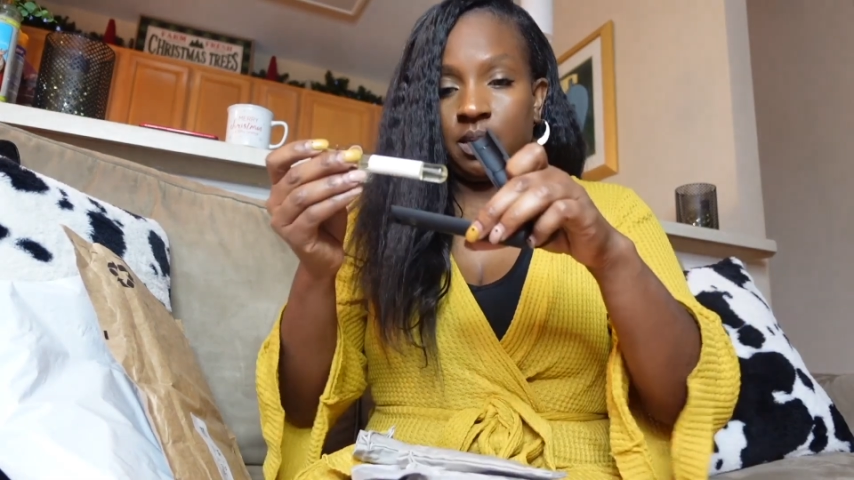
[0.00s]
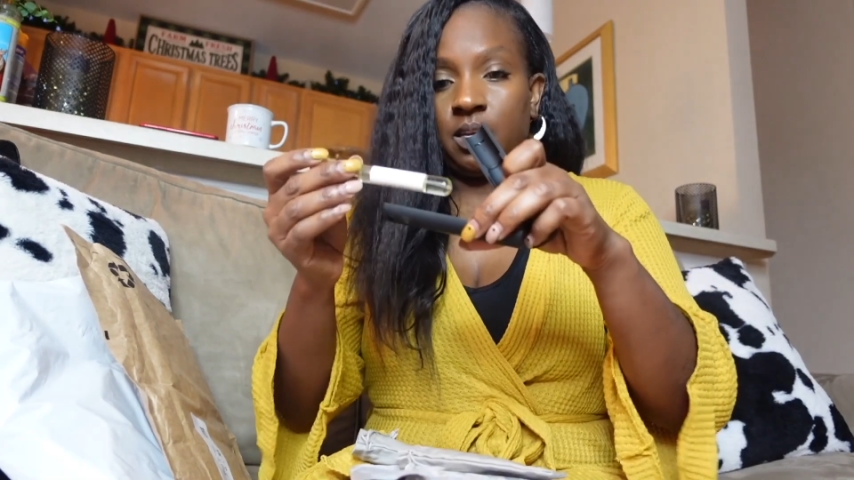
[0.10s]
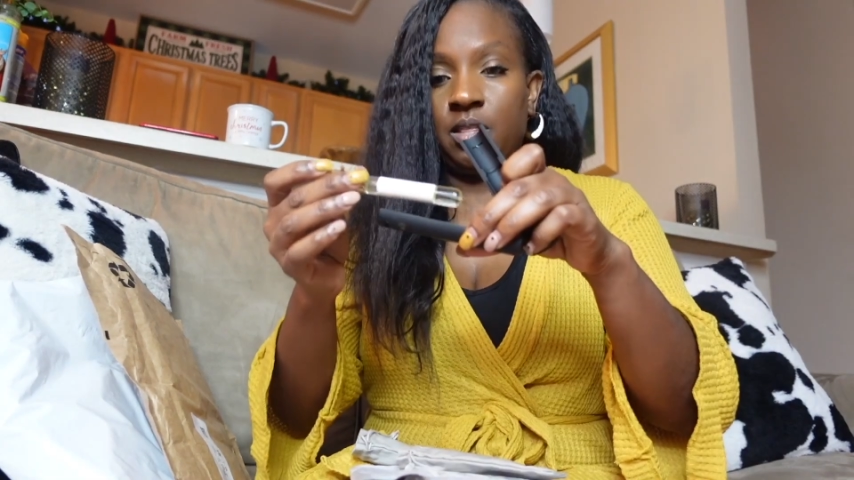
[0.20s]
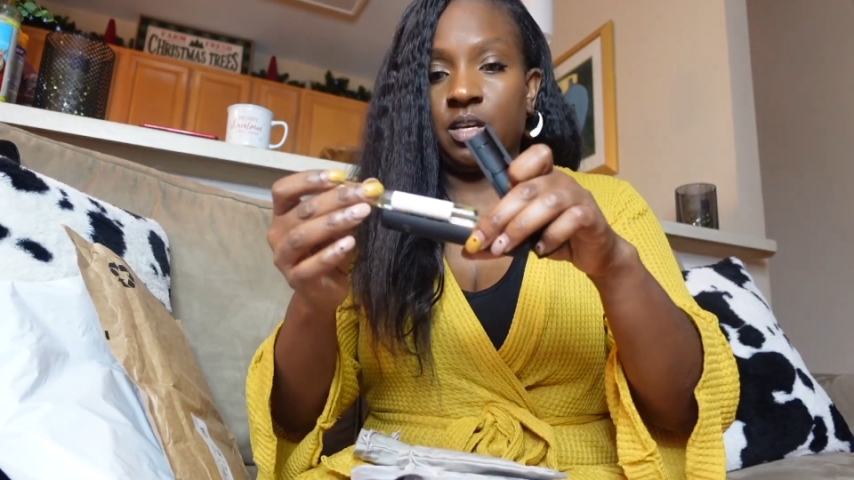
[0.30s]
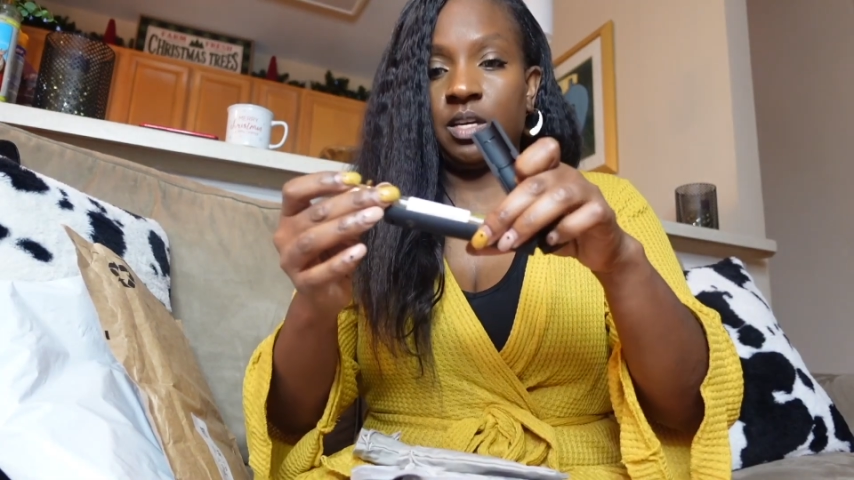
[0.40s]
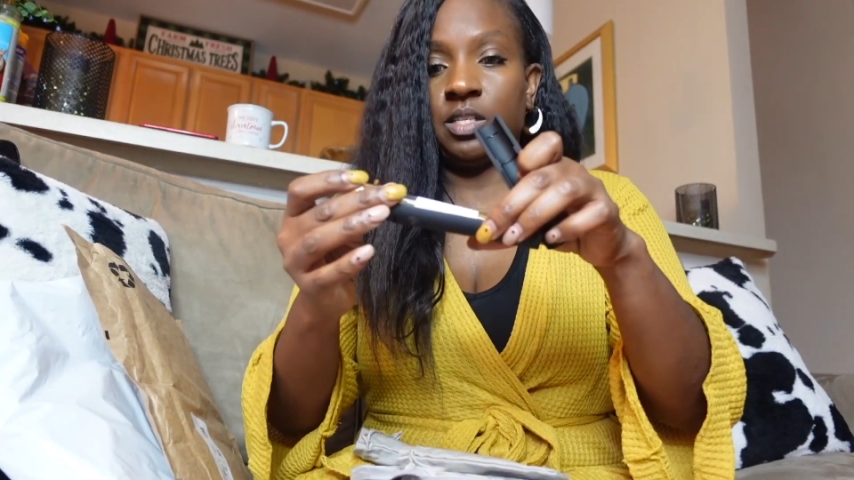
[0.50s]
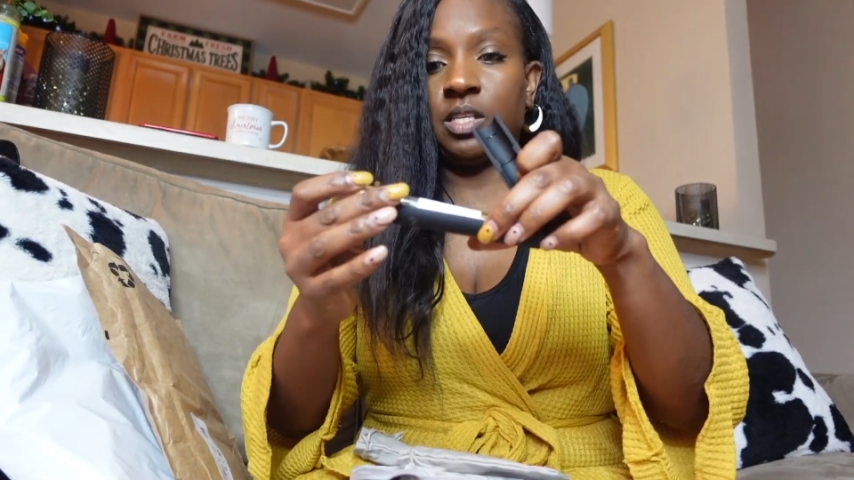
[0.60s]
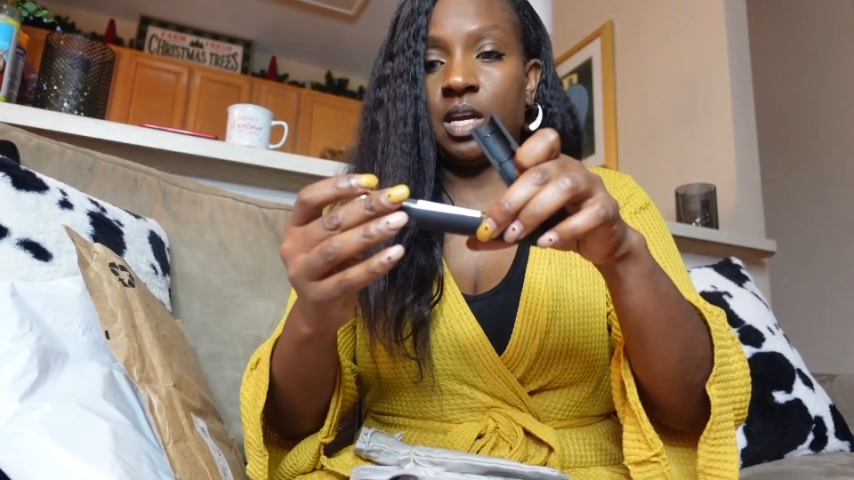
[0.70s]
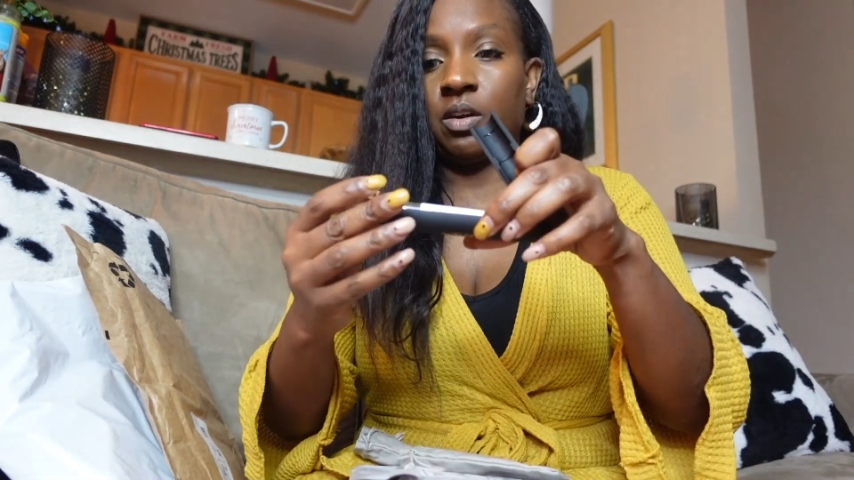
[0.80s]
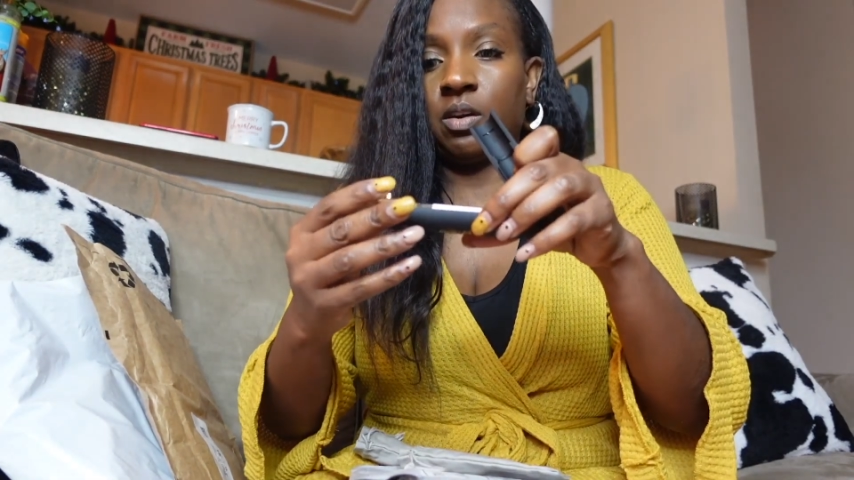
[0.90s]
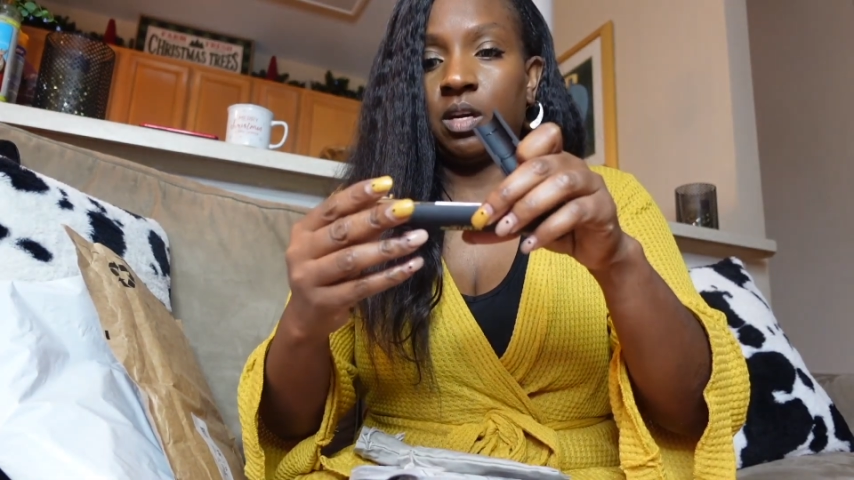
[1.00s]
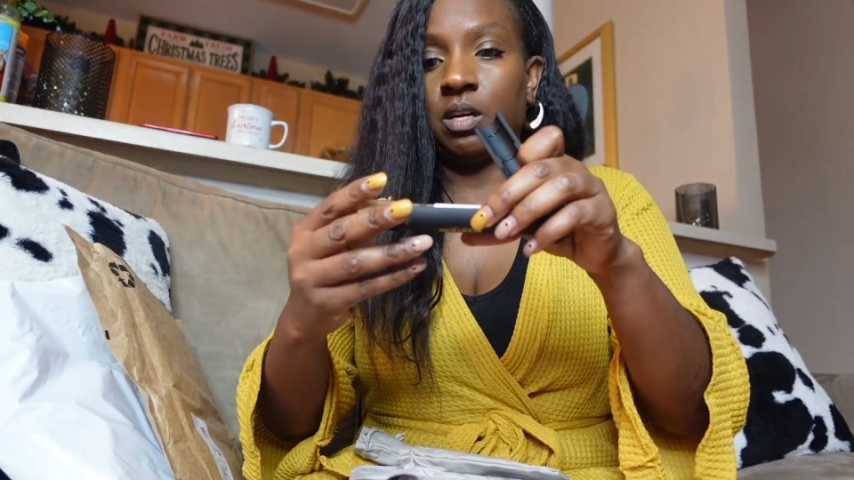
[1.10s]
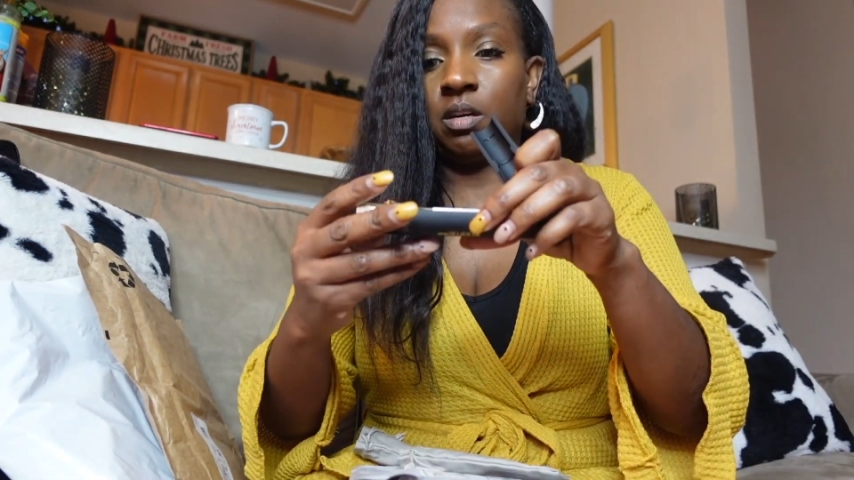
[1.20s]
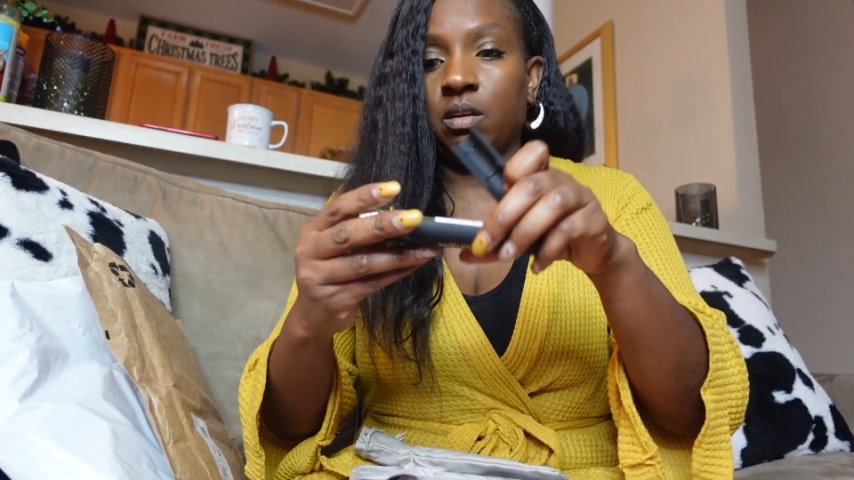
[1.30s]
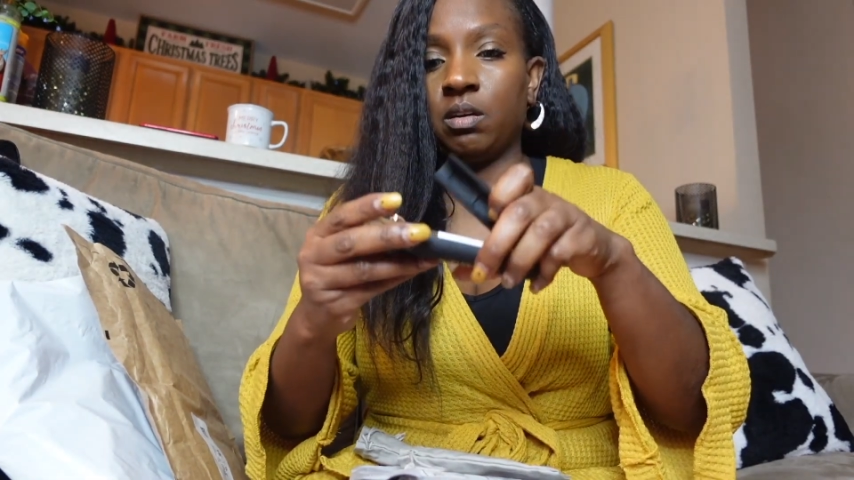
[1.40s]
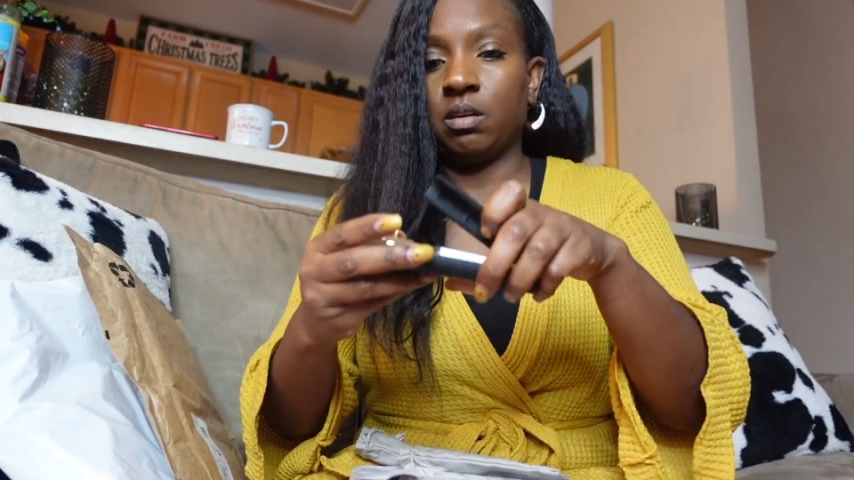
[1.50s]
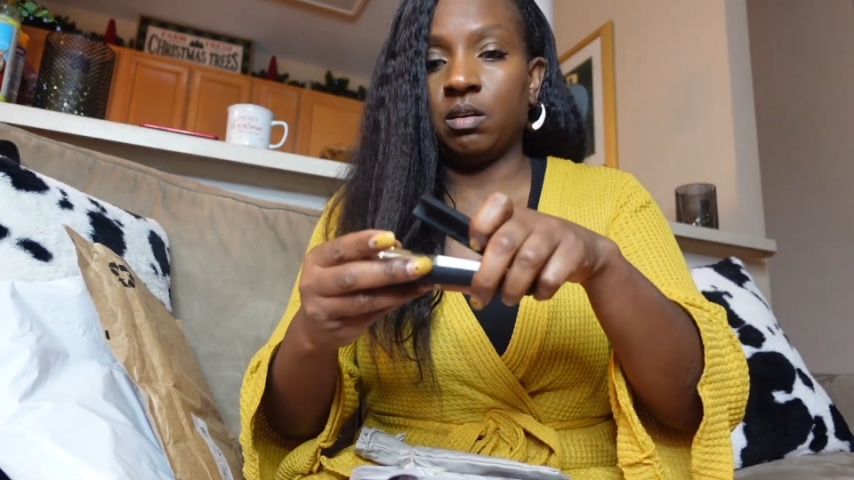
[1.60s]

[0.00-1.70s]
in the container here.